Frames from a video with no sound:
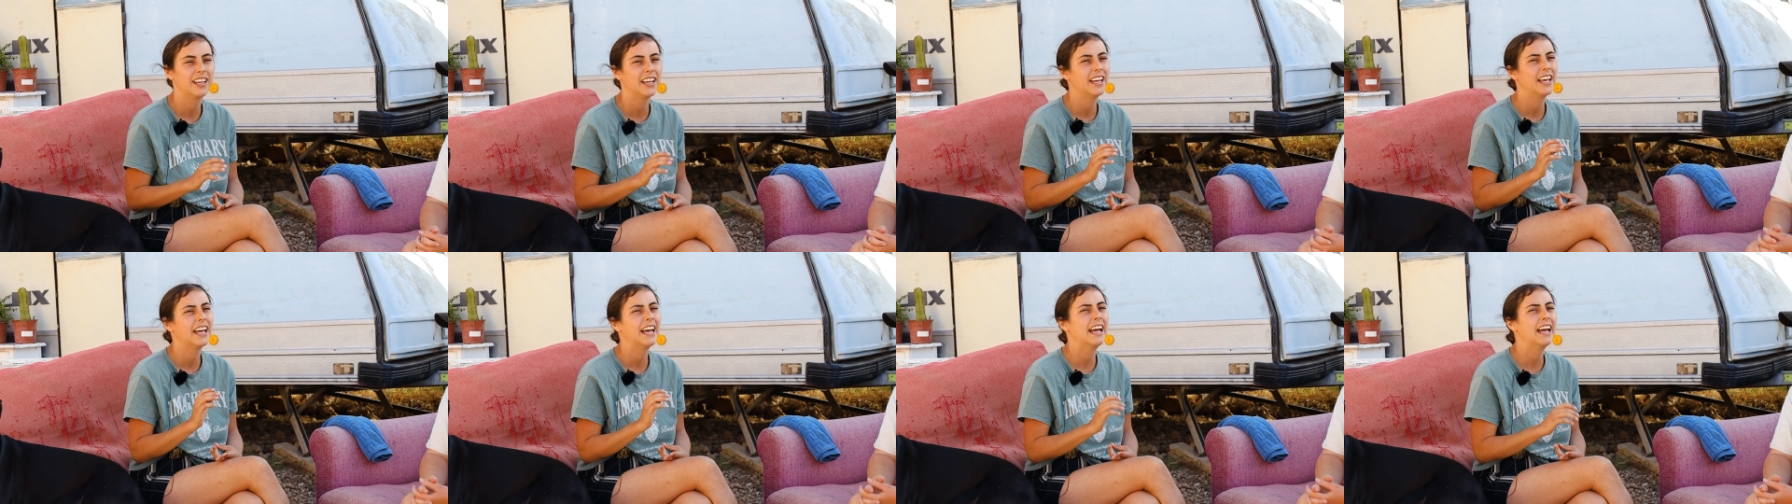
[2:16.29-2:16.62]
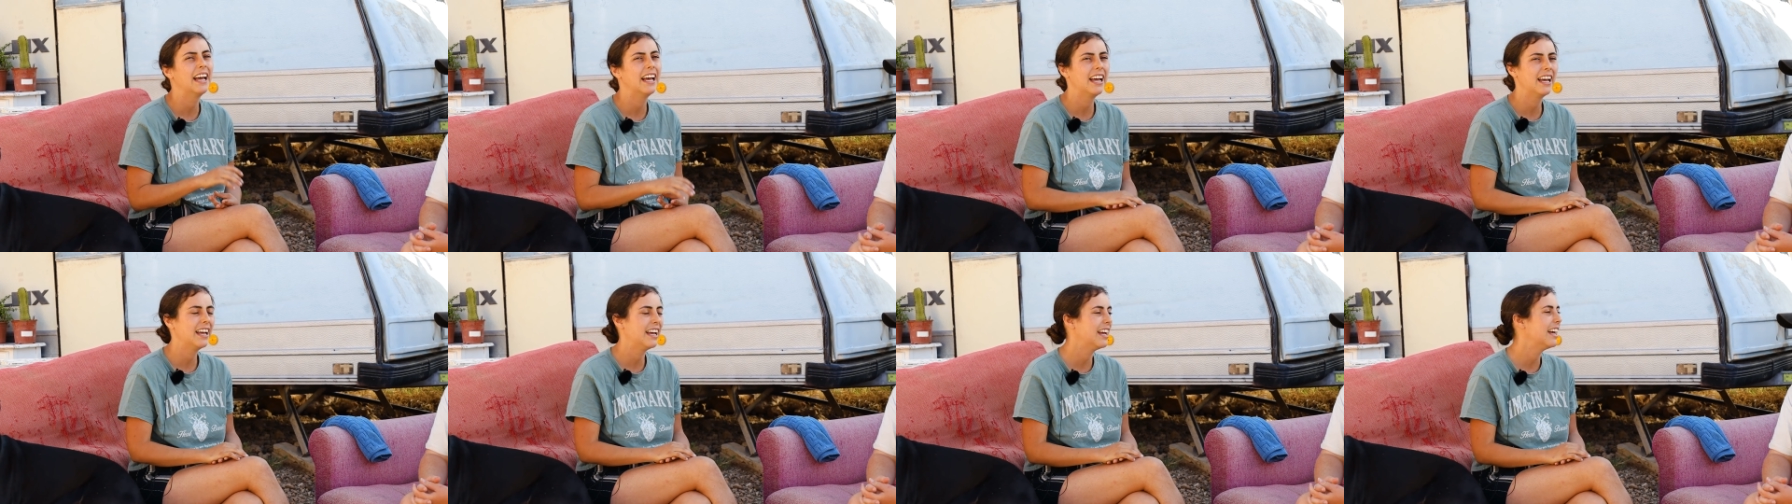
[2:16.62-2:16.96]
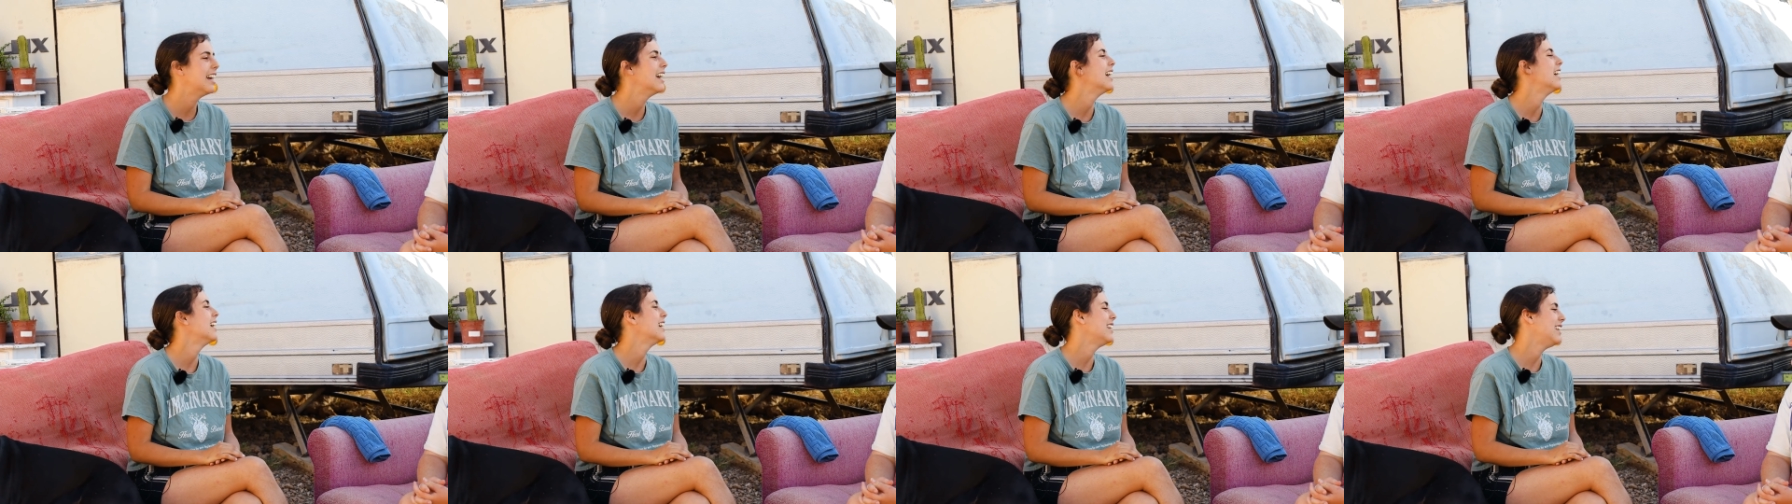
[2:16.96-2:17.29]

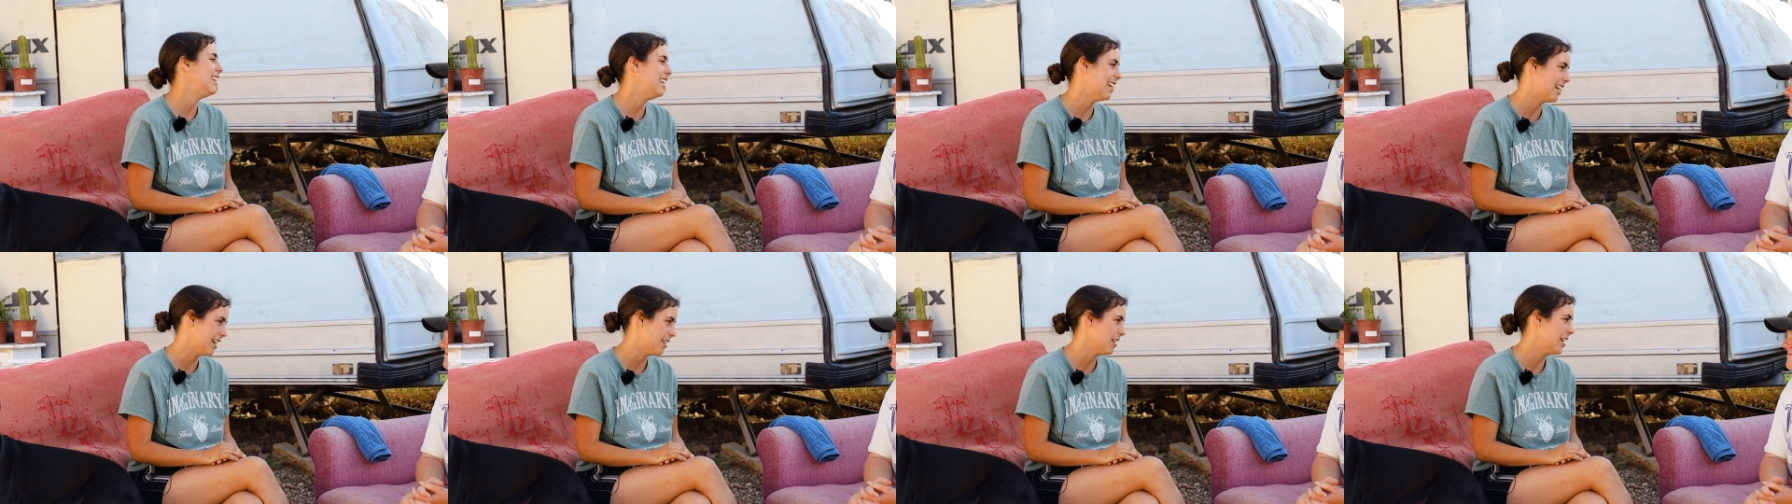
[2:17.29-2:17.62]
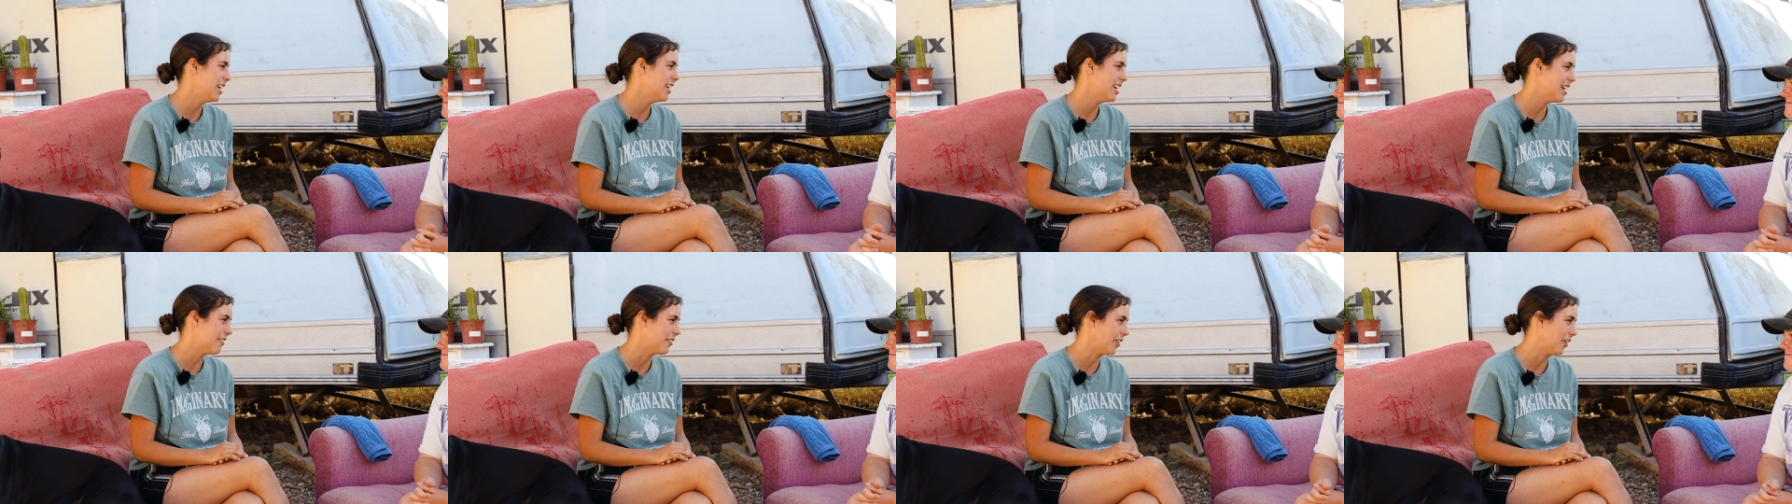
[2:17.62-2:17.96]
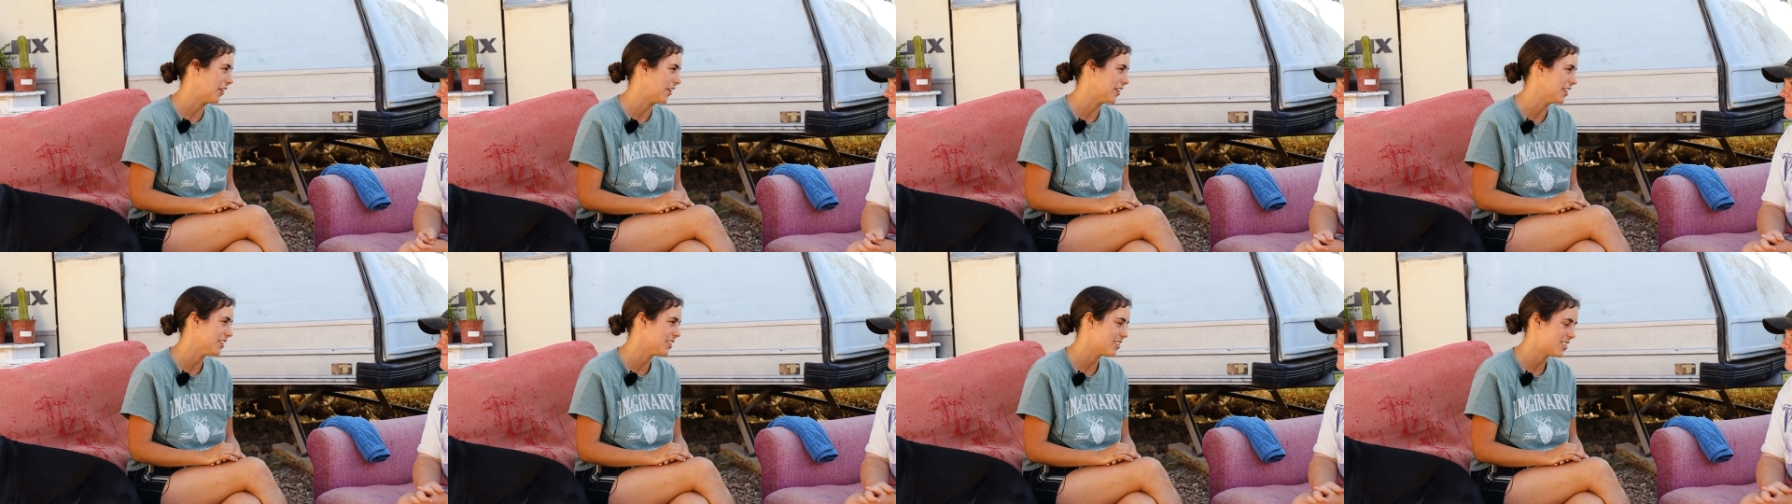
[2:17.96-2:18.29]
Confirmation. Yeah, it never
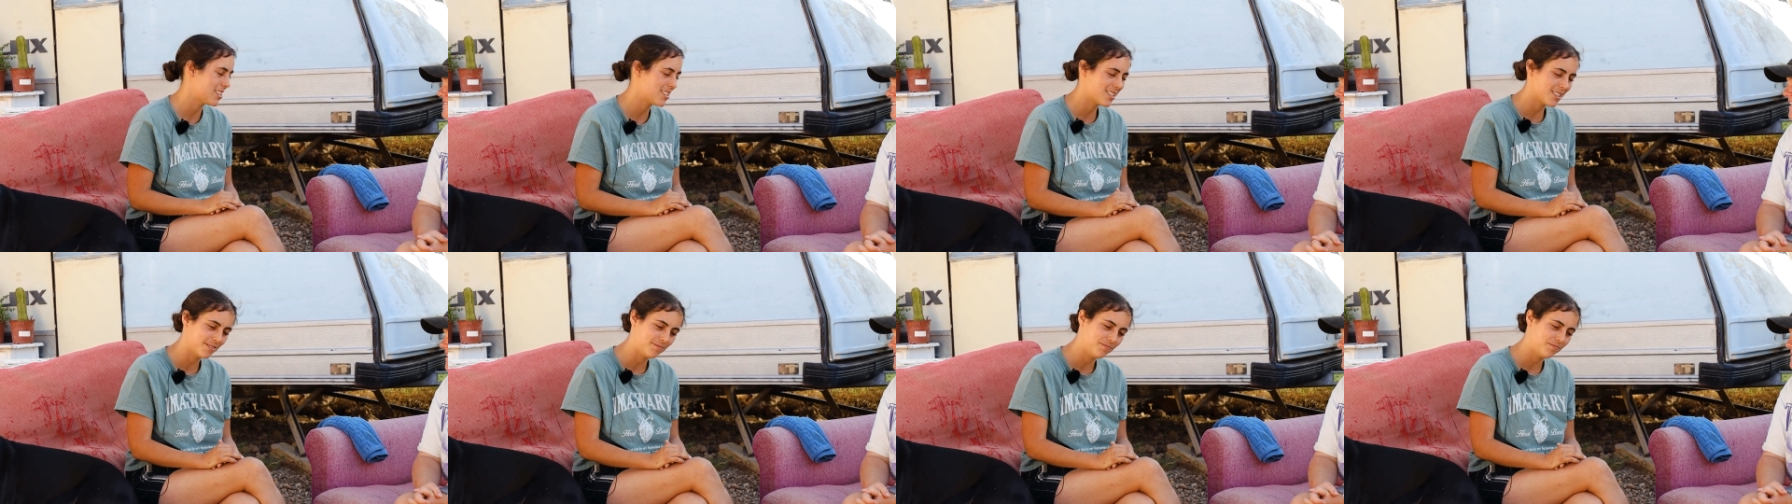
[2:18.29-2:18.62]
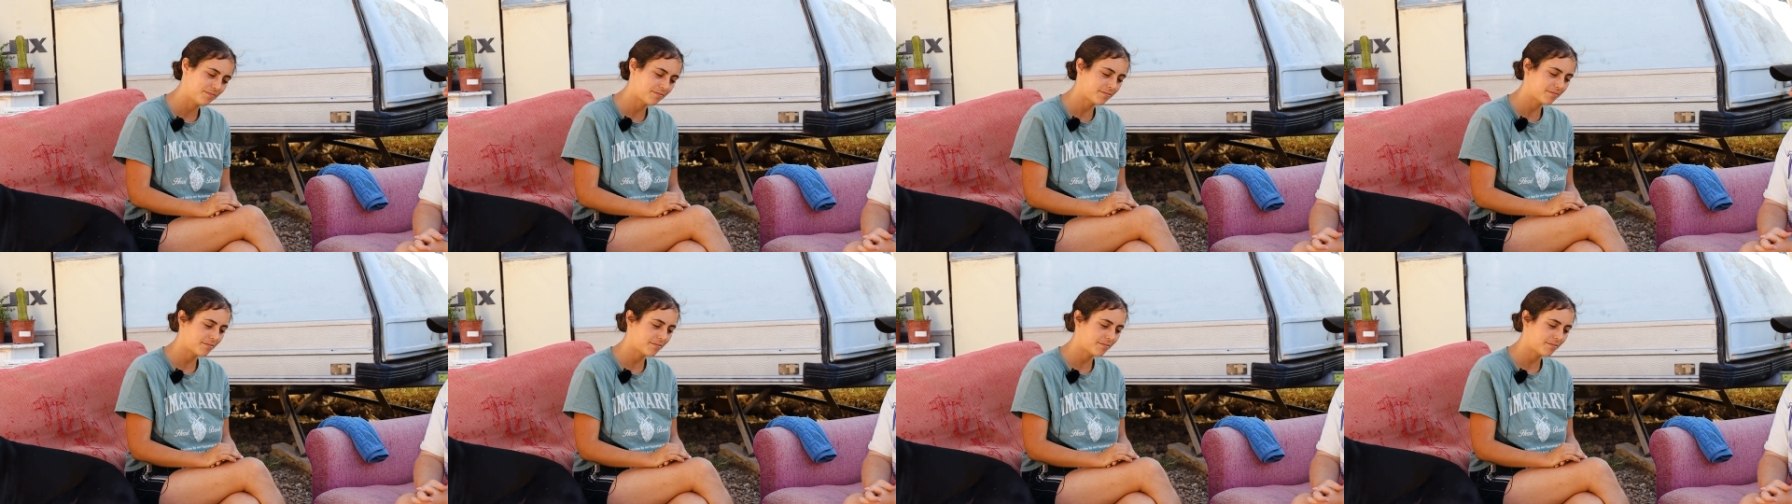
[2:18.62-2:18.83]
hurts. Yeah.